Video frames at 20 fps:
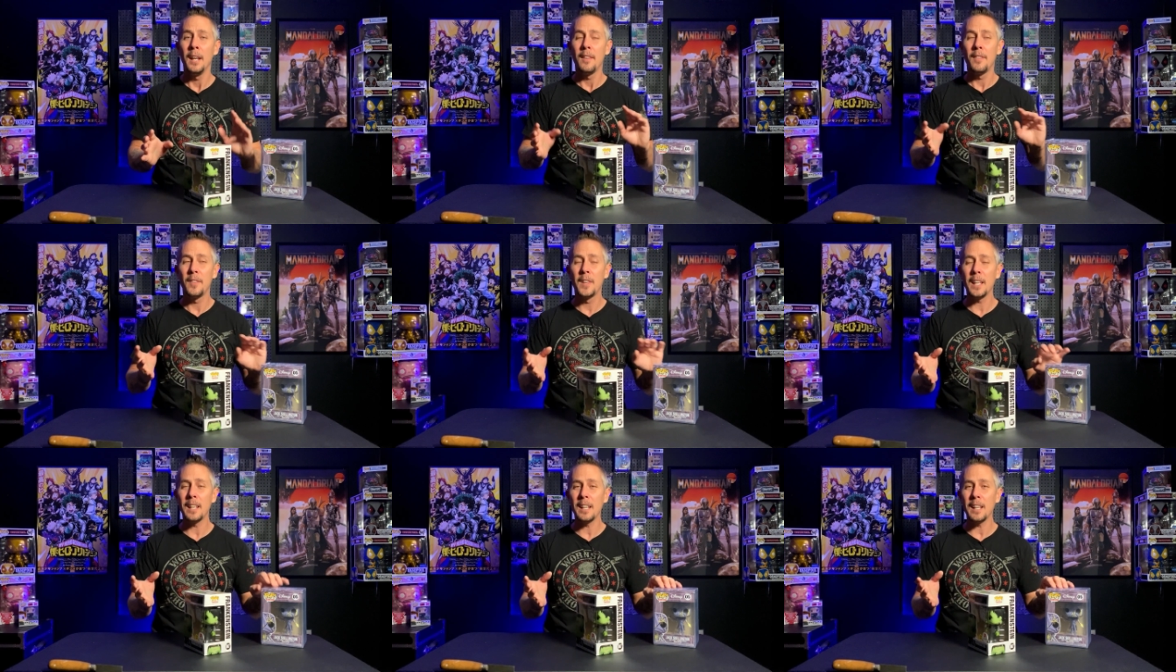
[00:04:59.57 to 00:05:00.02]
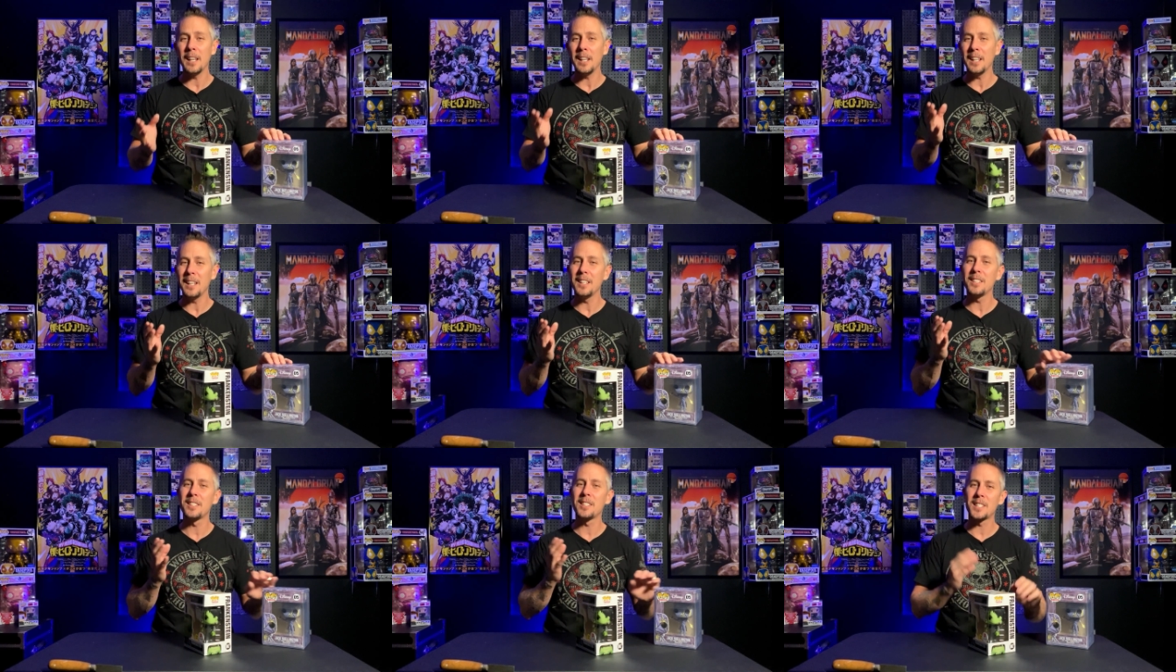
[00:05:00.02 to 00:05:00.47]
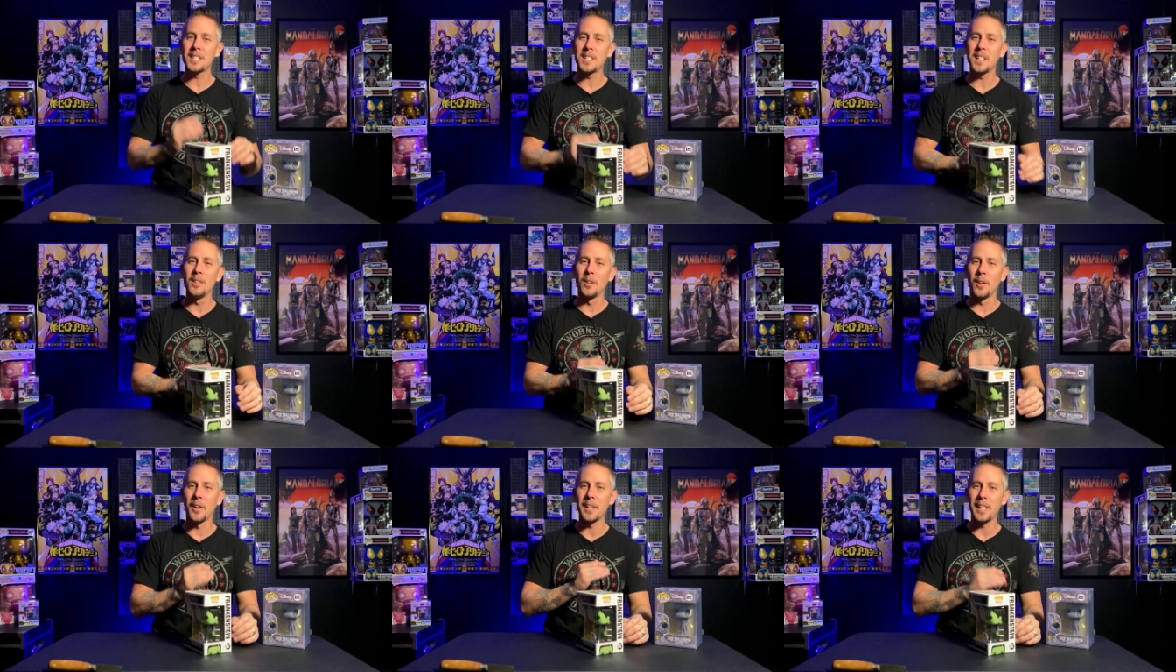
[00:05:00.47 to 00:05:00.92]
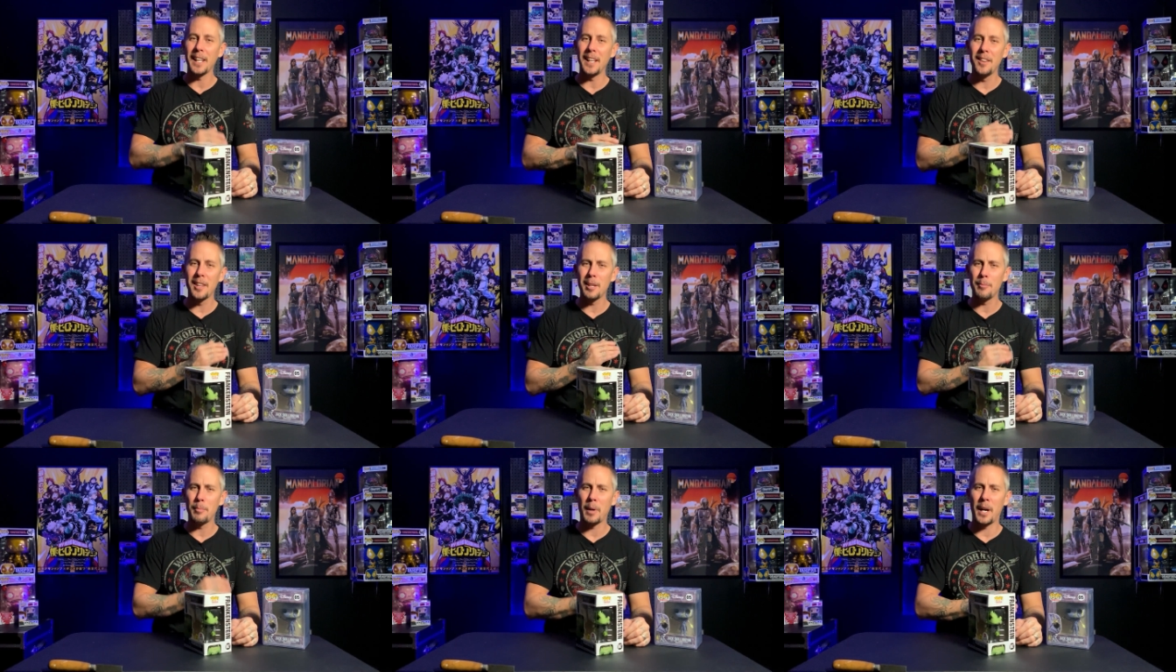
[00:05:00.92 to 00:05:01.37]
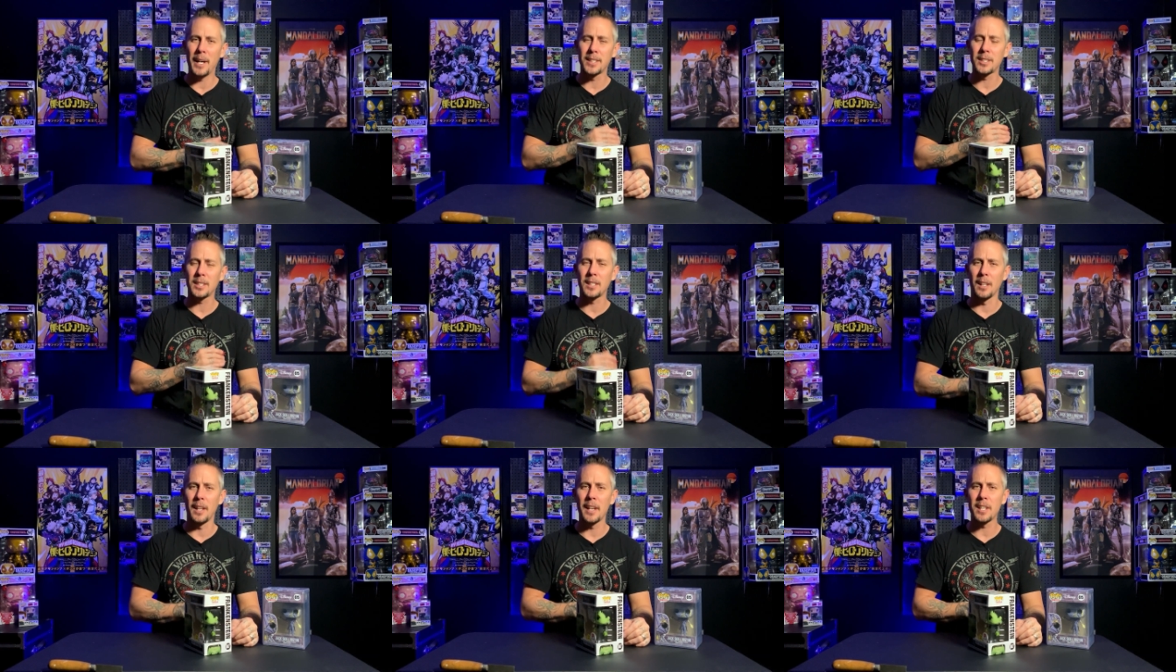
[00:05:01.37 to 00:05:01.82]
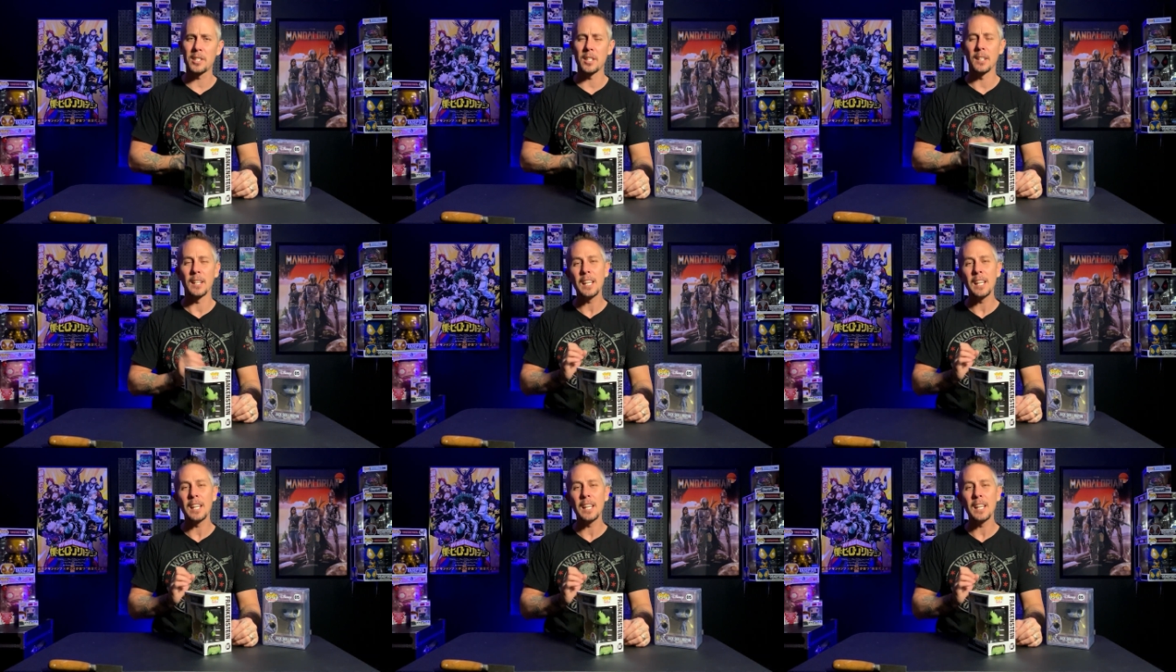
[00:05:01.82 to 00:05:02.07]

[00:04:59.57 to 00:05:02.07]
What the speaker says: then it is still an in the box collection,